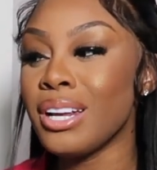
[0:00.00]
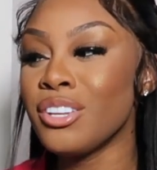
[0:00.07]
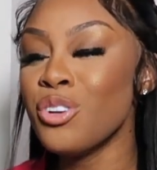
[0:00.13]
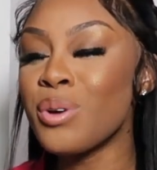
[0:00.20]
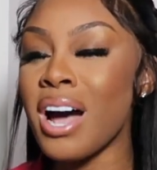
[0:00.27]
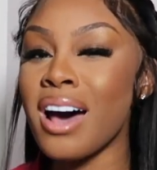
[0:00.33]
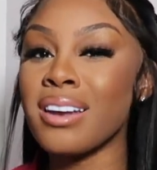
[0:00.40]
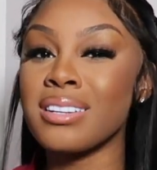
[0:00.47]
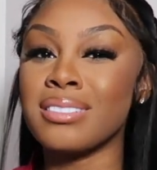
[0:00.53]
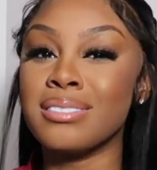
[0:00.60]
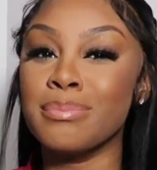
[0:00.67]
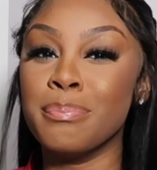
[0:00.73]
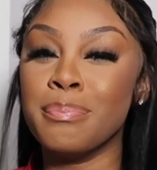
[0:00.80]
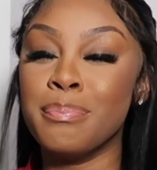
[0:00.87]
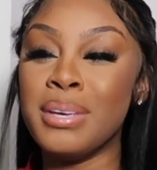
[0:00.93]
you kind of
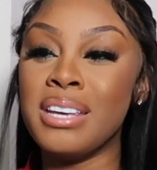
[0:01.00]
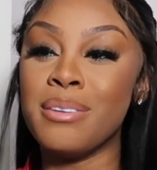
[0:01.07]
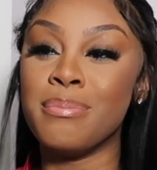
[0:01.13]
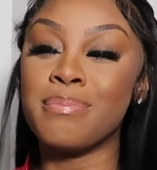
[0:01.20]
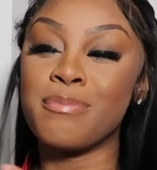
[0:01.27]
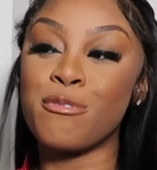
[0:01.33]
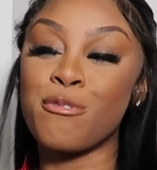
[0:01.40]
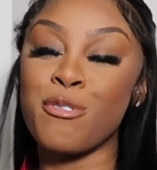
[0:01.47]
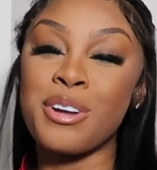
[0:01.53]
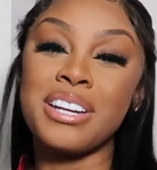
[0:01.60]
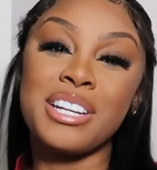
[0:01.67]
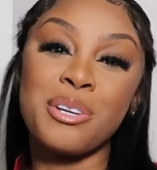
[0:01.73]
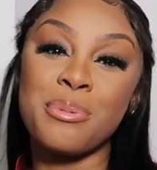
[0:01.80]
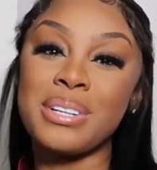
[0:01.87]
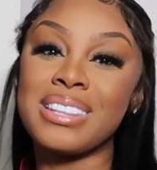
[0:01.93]
be
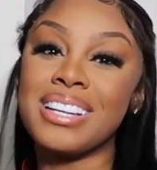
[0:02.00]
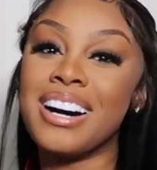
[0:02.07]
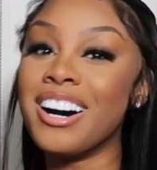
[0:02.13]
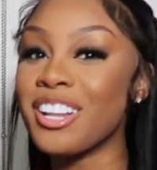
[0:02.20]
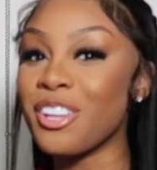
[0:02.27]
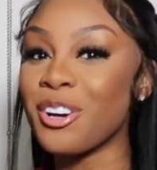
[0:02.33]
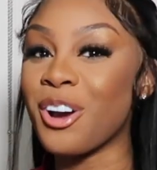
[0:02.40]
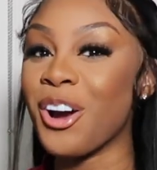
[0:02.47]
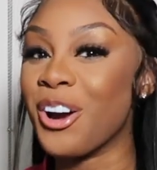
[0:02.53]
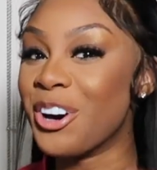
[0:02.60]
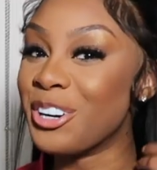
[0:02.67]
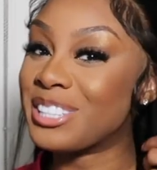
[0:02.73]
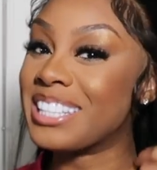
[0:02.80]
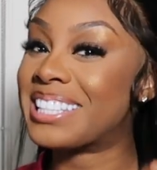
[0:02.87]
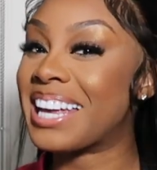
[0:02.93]
friendly with the other
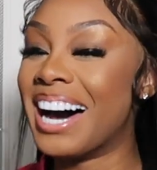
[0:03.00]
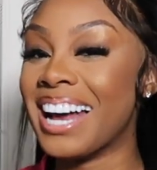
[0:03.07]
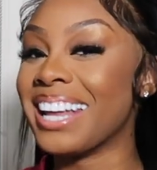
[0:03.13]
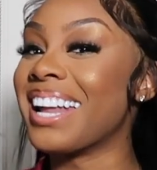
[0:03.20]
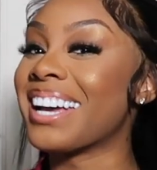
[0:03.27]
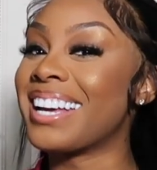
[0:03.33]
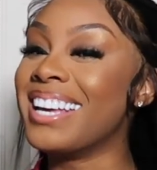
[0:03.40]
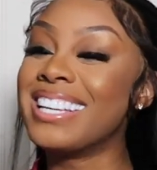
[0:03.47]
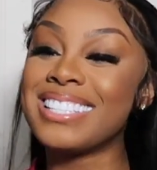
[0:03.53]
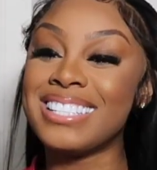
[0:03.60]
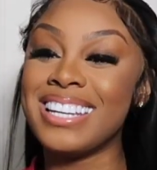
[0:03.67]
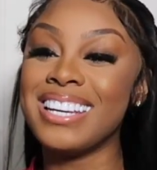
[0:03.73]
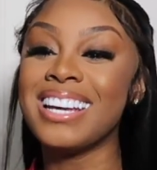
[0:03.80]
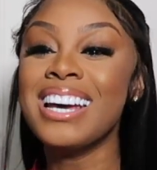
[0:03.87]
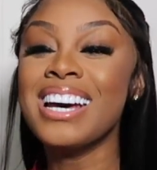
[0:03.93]
girls. It's kind of like
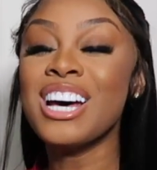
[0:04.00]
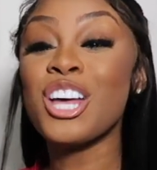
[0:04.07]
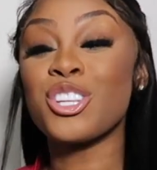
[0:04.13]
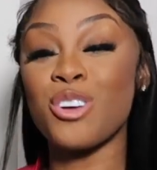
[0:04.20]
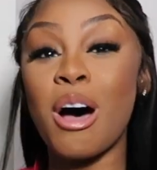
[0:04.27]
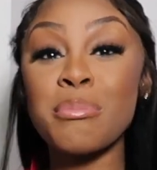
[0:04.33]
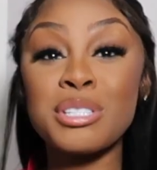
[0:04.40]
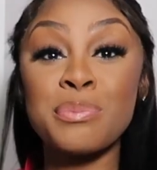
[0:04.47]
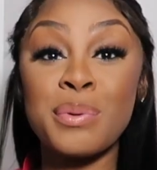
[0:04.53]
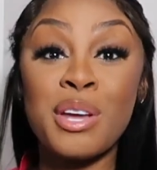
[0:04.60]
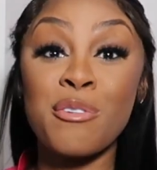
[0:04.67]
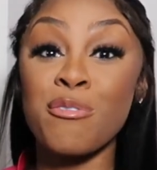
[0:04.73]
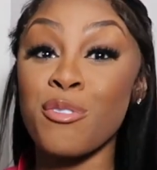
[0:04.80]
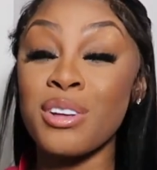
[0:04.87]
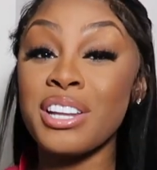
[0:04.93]
instinct. So I'm just
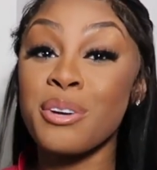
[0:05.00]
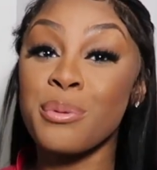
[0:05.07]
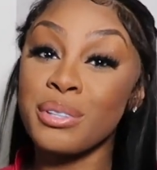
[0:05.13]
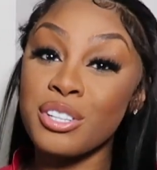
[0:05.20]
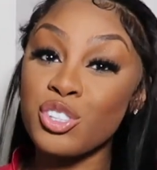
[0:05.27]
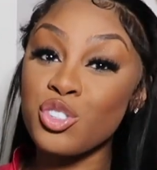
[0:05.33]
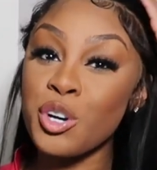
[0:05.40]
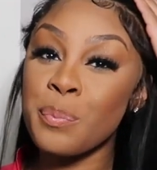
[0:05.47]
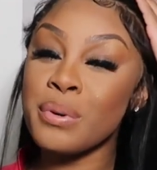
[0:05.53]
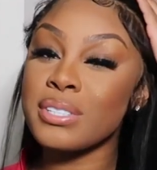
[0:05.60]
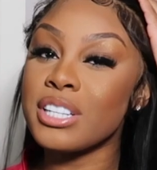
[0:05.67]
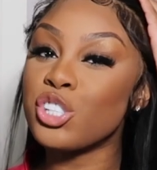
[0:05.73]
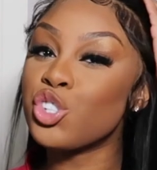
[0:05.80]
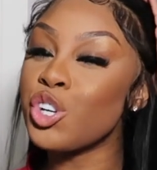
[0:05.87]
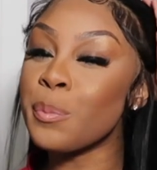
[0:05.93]
being friendly with the
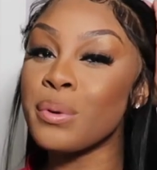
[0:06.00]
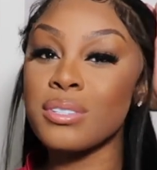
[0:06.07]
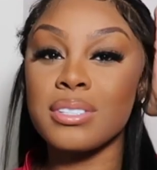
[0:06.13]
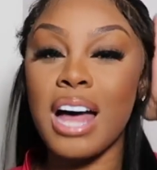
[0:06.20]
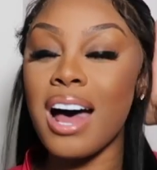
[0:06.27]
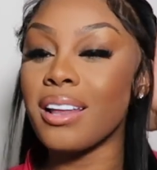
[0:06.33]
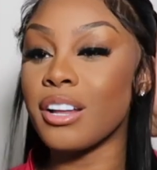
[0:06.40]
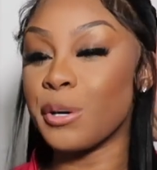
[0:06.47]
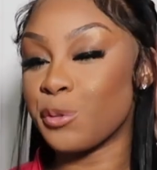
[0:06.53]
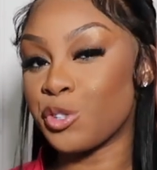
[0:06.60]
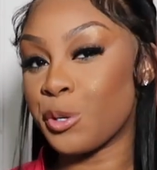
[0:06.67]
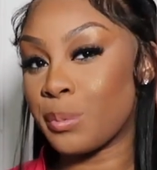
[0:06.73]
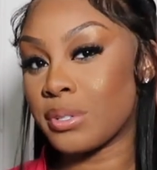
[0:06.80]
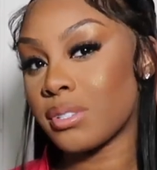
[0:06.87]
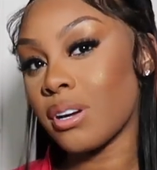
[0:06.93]
strippers. And strippers, I love
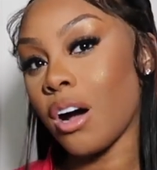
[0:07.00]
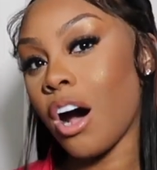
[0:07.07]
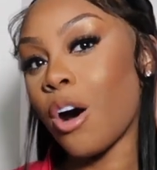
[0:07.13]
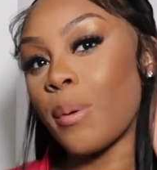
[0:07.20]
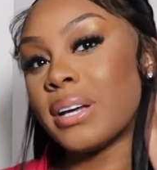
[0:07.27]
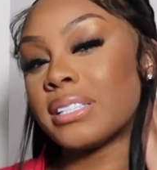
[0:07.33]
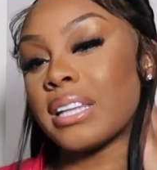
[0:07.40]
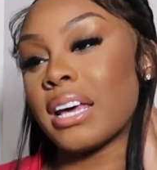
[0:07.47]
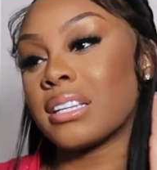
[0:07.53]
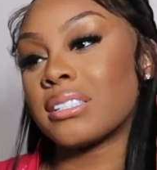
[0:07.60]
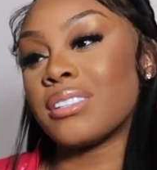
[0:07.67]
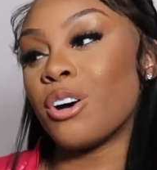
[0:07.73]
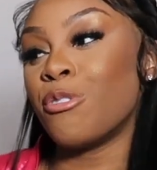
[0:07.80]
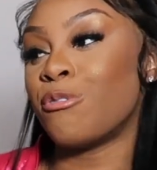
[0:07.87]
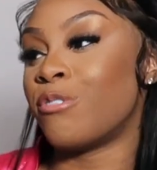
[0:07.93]
strippers. They're always like
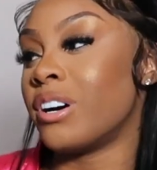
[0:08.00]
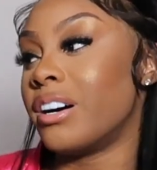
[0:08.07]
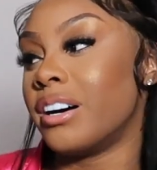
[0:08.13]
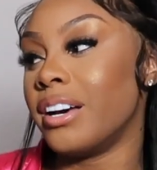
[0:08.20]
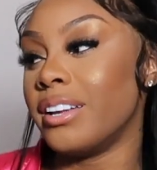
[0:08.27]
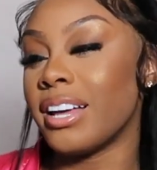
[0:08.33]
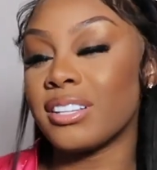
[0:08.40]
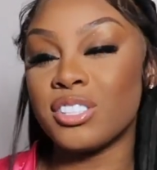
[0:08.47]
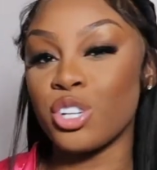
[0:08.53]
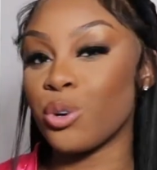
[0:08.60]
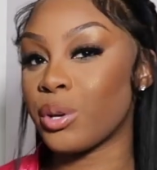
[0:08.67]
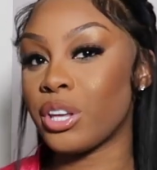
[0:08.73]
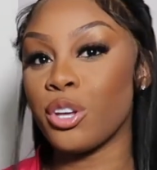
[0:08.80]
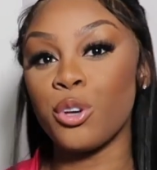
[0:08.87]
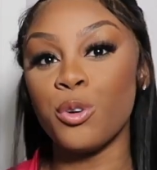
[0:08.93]
so fun. They're
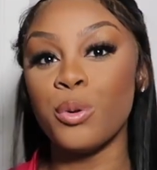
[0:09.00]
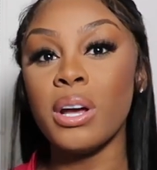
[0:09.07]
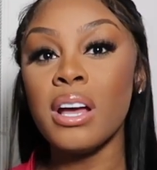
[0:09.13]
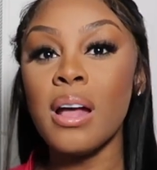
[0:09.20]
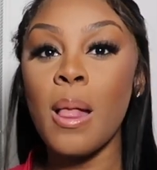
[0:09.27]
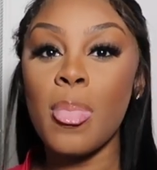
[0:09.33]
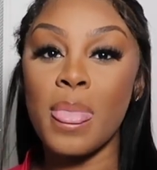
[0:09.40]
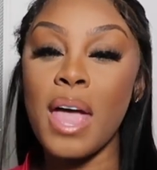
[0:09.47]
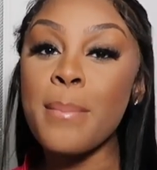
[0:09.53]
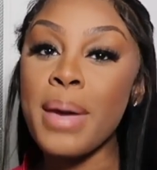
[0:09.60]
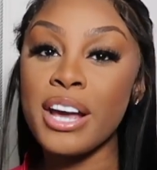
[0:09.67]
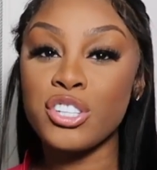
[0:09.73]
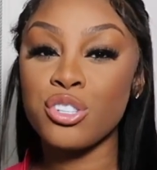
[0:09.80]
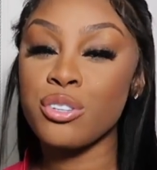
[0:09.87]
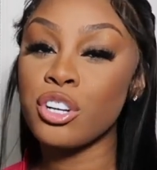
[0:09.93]
so cute. They
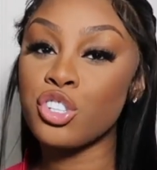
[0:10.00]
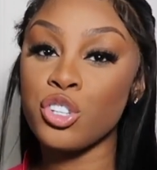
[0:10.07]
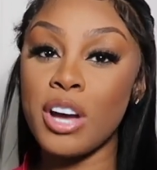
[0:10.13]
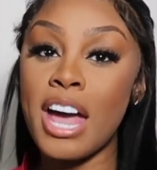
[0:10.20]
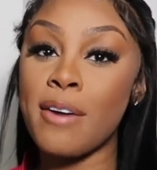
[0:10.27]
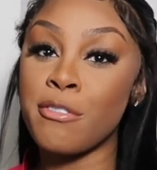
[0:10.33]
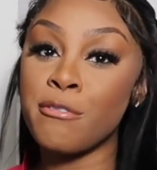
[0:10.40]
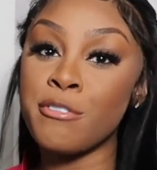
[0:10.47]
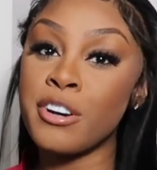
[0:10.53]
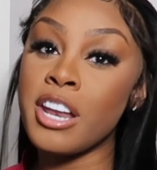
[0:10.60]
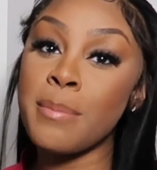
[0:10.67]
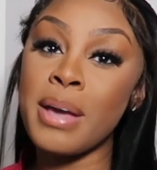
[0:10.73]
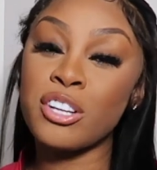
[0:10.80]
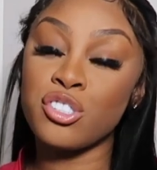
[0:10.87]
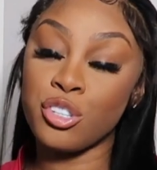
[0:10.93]
make sure that you're having fun.
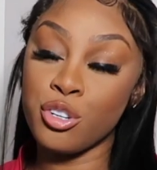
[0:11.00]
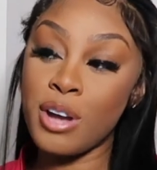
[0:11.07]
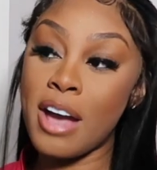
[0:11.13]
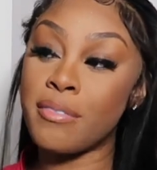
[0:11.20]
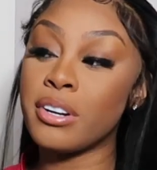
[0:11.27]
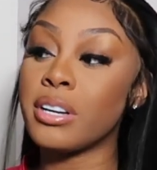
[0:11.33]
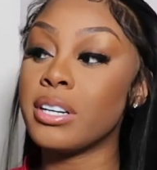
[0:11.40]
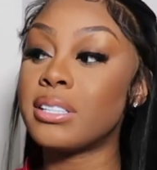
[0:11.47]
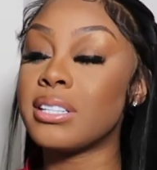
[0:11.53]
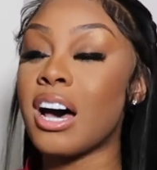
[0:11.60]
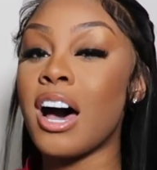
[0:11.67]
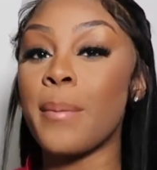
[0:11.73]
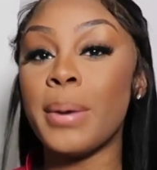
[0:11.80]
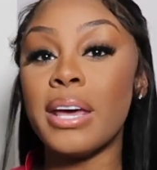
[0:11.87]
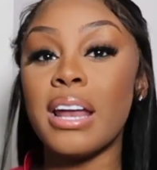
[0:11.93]
They make sure you're having a good
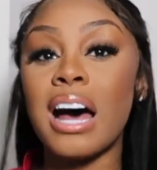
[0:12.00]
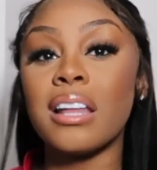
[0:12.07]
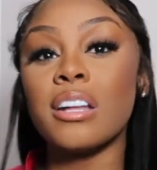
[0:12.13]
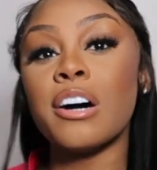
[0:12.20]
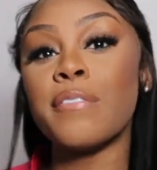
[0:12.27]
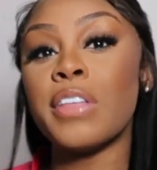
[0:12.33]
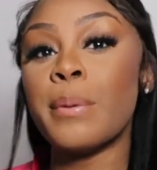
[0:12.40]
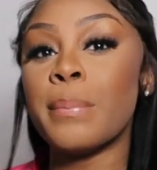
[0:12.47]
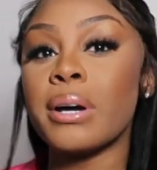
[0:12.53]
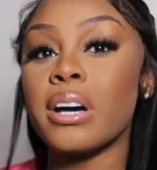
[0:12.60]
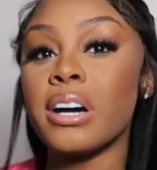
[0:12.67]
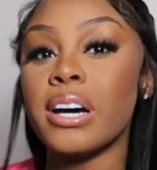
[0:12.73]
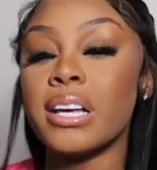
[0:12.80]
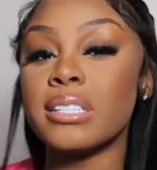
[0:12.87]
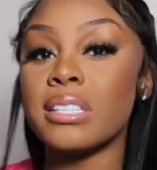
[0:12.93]
time. And I love them
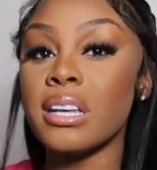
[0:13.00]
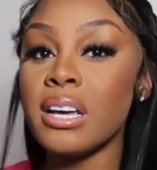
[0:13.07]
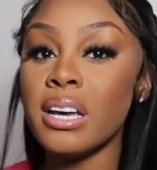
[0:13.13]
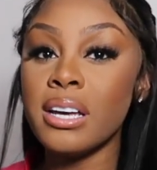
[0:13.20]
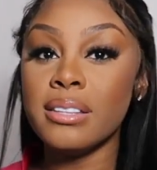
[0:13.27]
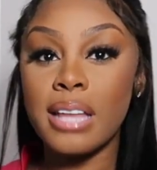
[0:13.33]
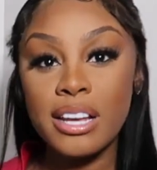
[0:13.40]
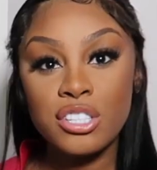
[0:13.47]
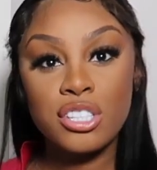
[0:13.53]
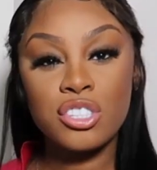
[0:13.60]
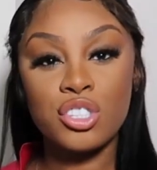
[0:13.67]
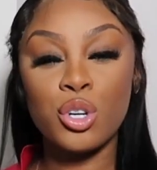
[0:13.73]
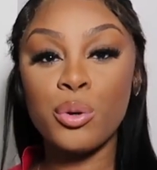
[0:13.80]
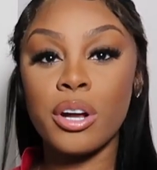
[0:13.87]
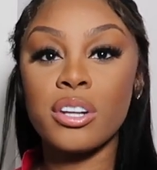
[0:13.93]
because they
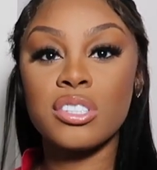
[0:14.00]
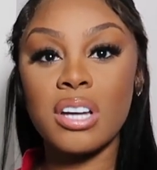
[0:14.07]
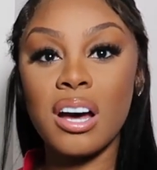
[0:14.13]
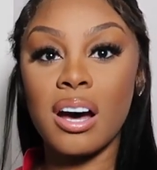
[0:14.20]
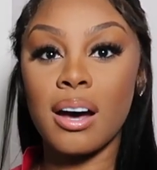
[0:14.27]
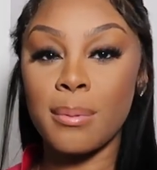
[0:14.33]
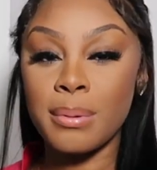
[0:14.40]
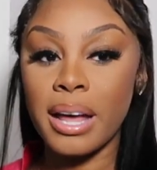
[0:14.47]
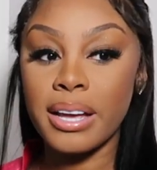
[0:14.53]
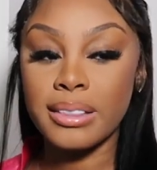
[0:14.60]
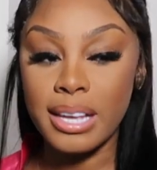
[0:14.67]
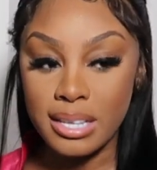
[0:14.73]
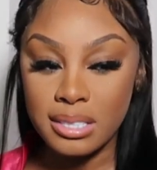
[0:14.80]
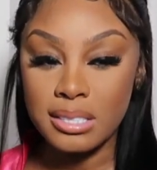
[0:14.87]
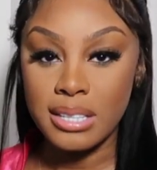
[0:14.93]
just do their job.
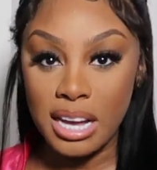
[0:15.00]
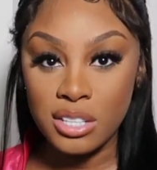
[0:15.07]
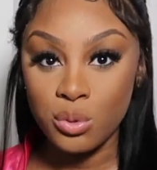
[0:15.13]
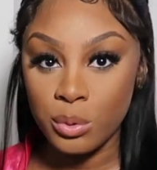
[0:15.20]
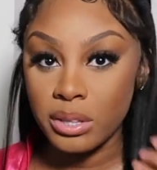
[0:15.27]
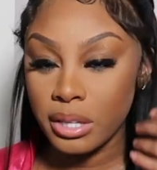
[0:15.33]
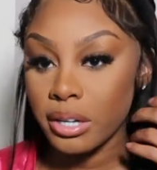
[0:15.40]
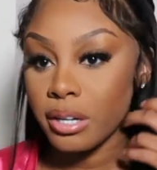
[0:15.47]
Like, that's what